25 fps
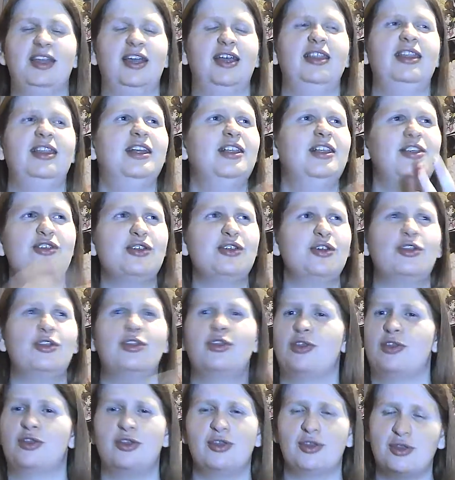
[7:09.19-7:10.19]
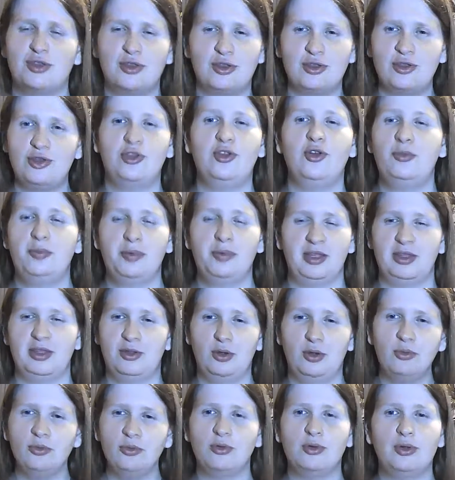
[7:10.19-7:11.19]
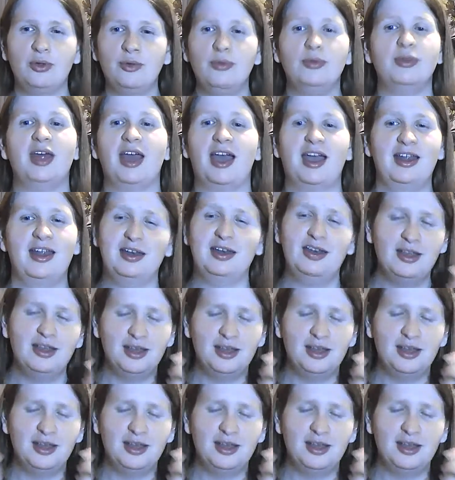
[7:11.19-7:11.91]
that's just stupid. Don't do that.